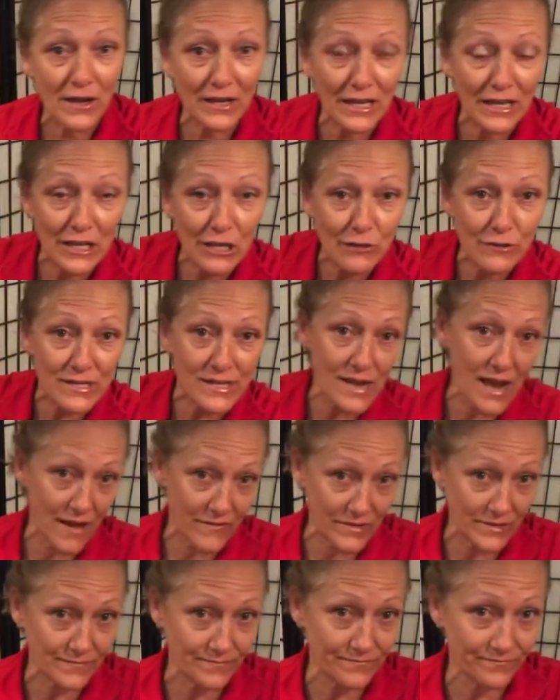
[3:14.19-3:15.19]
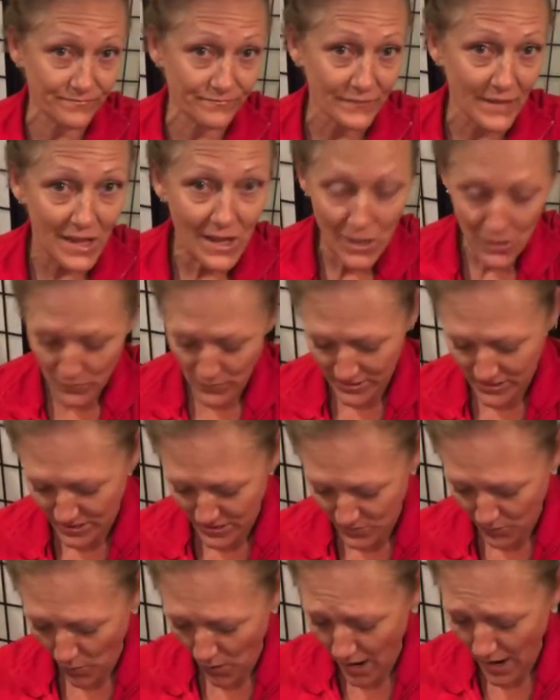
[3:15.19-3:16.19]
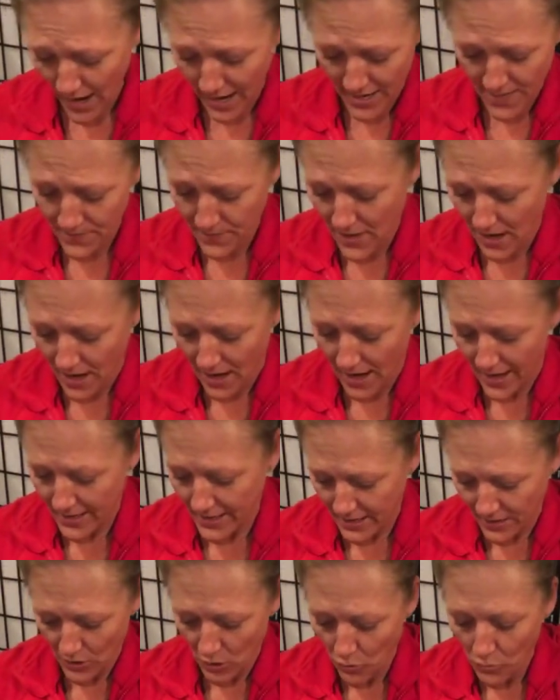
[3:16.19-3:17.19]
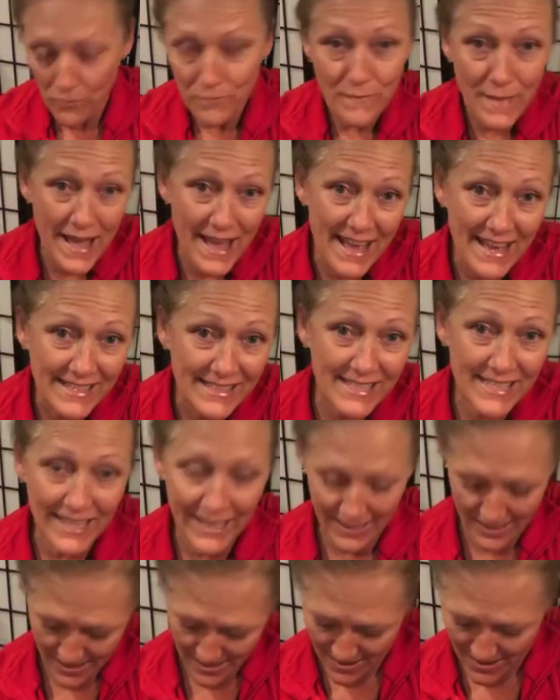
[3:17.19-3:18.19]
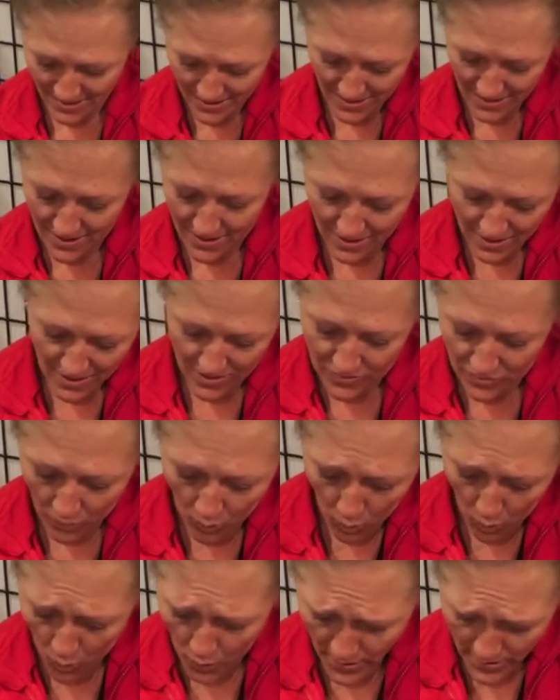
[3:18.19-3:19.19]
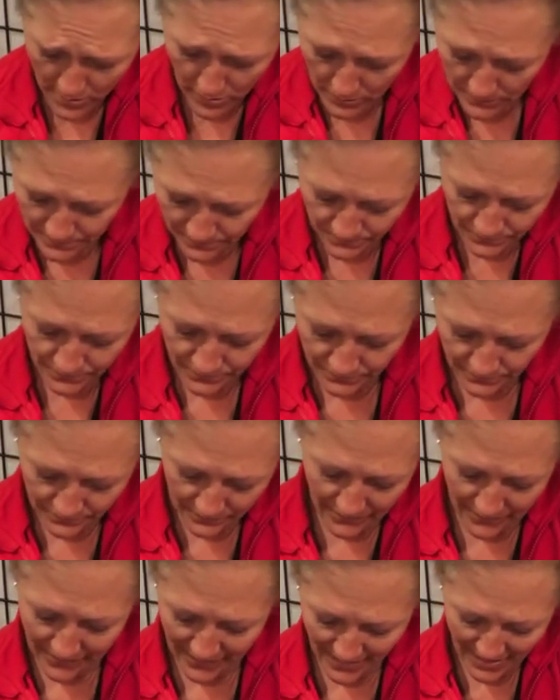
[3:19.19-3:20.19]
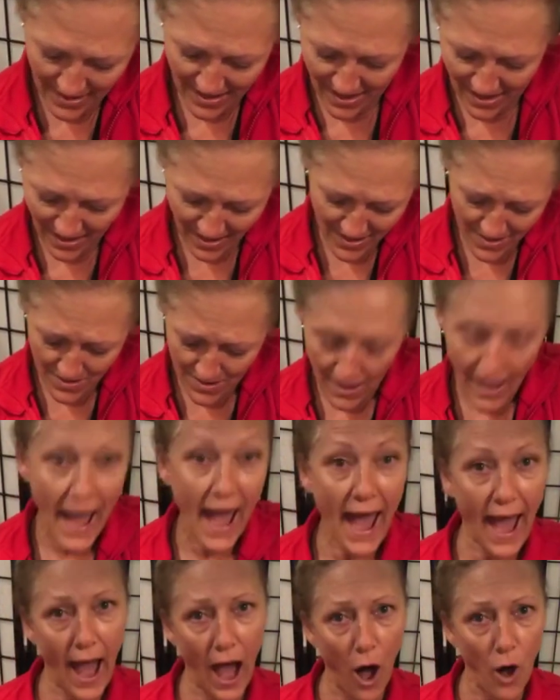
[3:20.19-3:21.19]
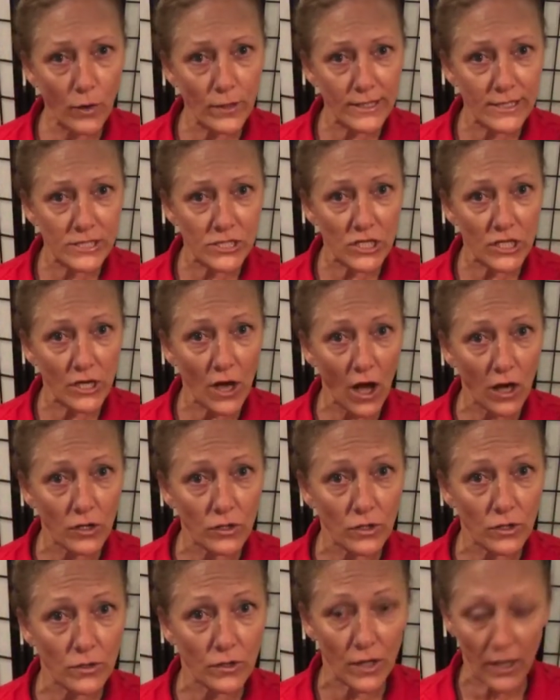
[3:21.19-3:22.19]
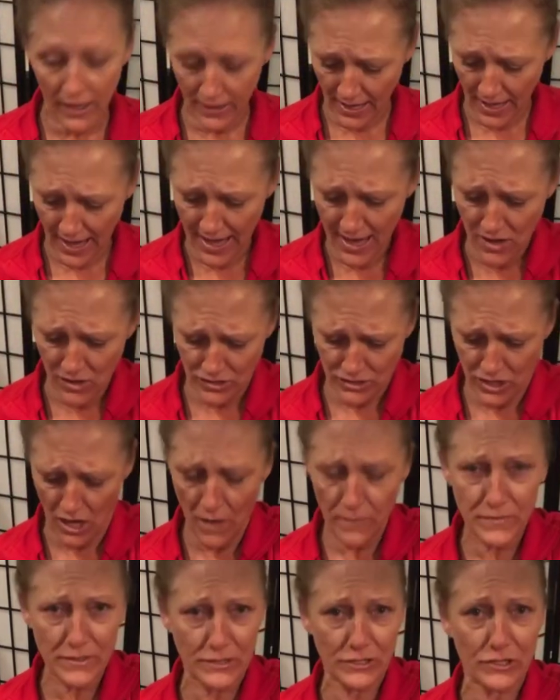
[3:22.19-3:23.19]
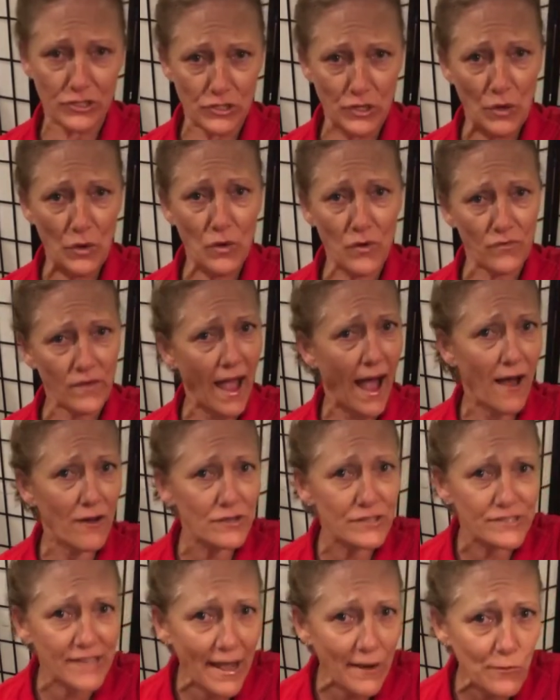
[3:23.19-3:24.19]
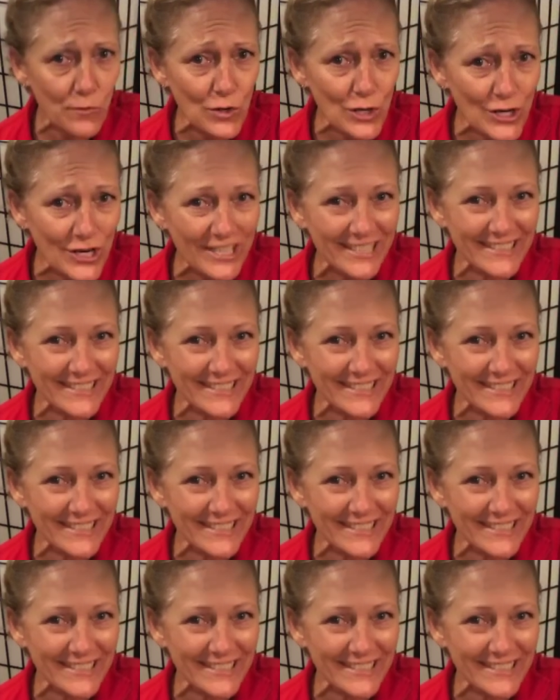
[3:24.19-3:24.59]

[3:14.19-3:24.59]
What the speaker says: gonna use an oven, which is why I can omit the oil, okay? How can she not cook a cake on top of the stove? How does that work?